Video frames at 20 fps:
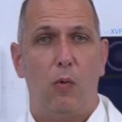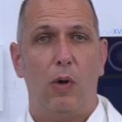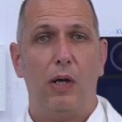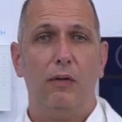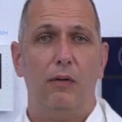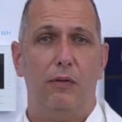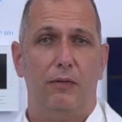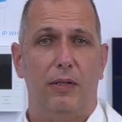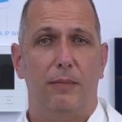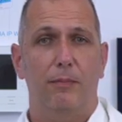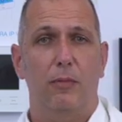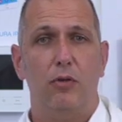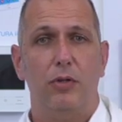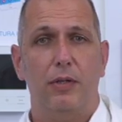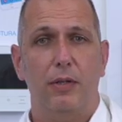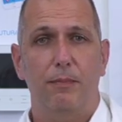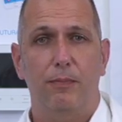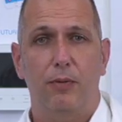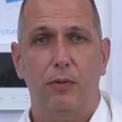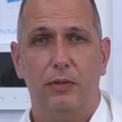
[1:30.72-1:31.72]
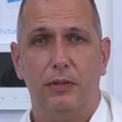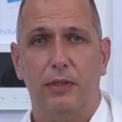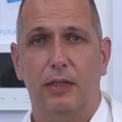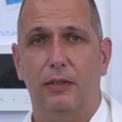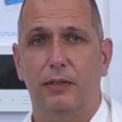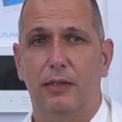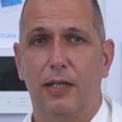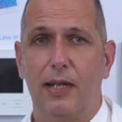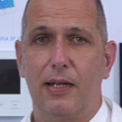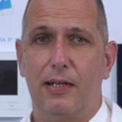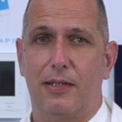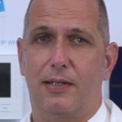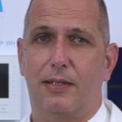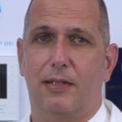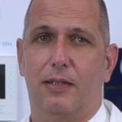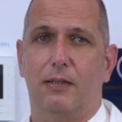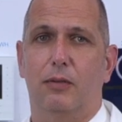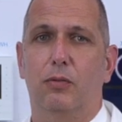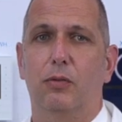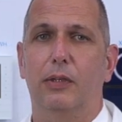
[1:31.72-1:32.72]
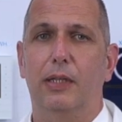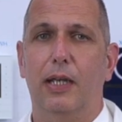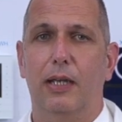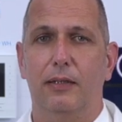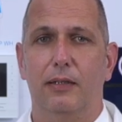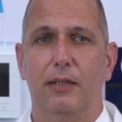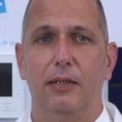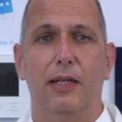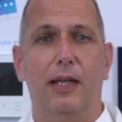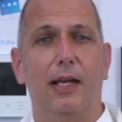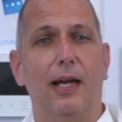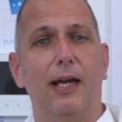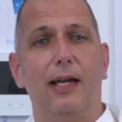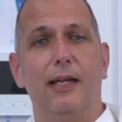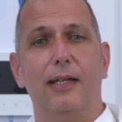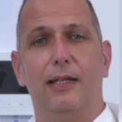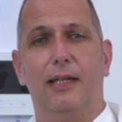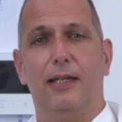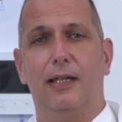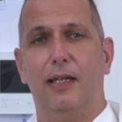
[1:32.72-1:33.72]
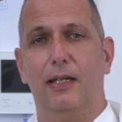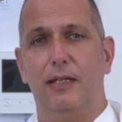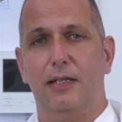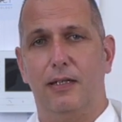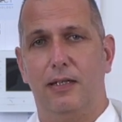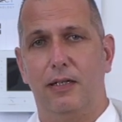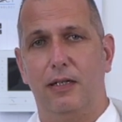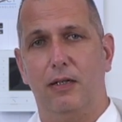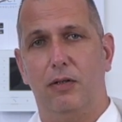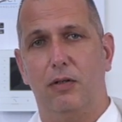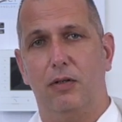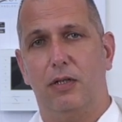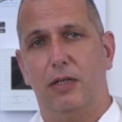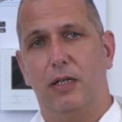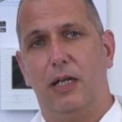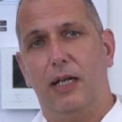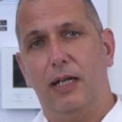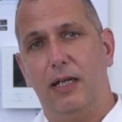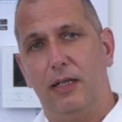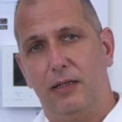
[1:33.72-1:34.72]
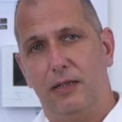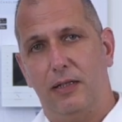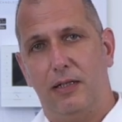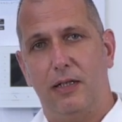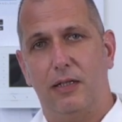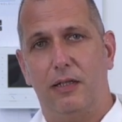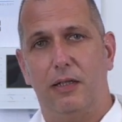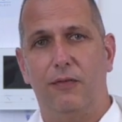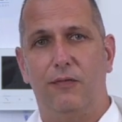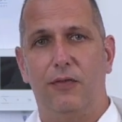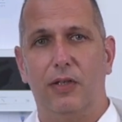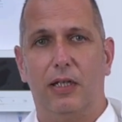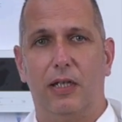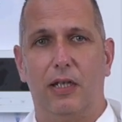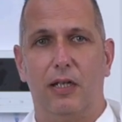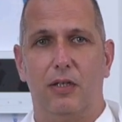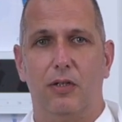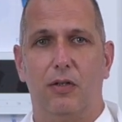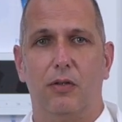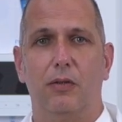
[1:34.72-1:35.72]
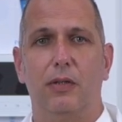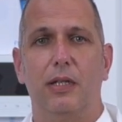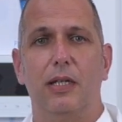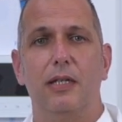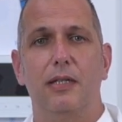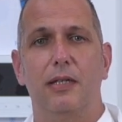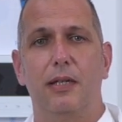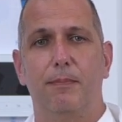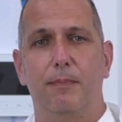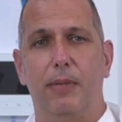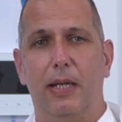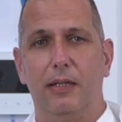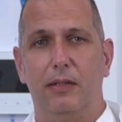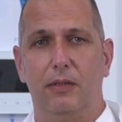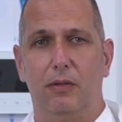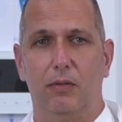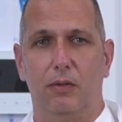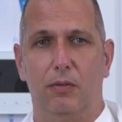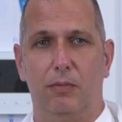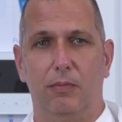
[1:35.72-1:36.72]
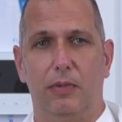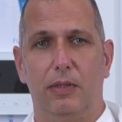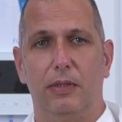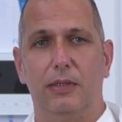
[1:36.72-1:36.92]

One of the most important tests to get the IK08 certification is the pendulum